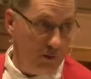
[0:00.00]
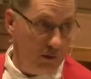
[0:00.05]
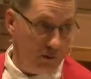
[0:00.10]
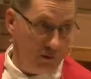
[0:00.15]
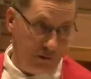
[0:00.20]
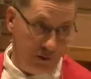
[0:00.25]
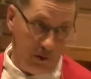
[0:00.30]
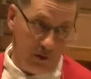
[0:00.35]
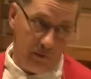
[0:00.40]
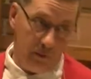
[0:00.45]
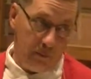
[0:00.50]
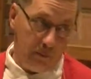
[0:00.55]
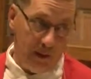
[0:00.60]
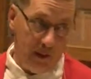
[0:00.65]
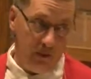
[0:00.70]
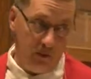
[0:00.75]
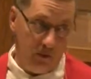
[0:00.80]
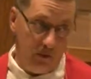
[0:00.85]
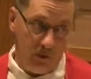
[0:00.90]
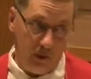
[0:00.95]
are served, the
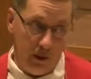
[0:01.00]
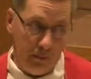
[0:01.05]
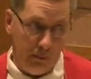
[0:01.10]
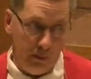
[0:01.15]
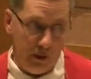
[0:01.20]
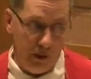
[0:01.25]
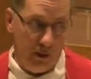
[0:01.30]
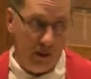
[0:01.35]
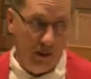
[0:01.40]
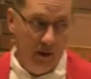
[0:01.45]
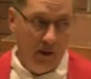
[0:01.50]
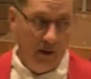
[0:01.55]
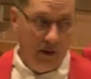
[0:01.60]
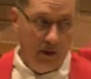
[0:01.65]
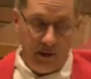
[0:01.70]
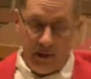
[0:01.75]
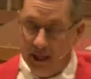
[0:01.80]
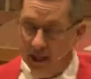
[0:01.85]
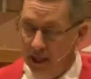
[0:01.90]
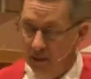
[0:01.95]
bed you sleep in,
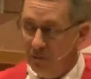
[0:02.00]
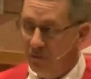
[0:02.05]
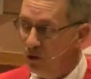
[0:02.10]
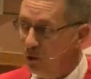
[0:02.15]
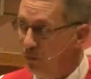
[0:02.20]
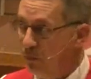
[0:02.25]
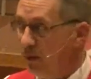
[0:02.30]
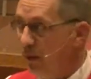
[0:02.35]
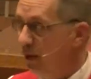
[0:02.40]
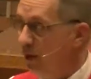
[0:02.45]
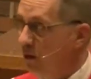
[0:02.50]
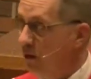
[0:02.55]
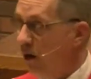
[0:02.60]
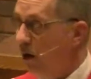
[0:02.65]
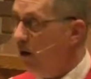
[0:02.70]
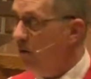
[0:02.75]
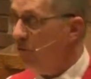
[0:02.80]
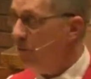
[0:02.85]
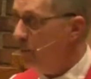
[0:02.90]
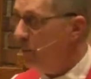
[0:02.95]
the games you play are
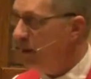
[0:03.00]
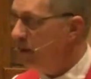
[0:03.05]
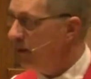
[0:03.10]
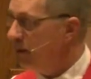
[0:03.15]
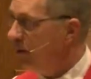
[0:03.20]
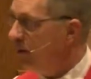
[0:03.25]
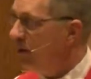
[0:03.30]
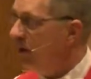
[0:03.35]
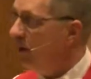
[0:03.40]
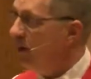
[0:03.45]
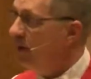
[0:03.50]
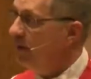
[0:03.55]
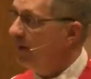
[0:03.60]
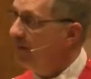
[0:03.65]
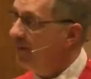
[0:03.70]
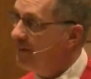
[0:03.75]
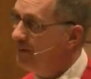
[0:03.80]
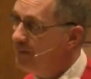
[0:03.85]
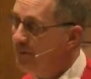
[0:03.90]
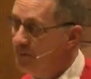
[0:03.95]
all familiar.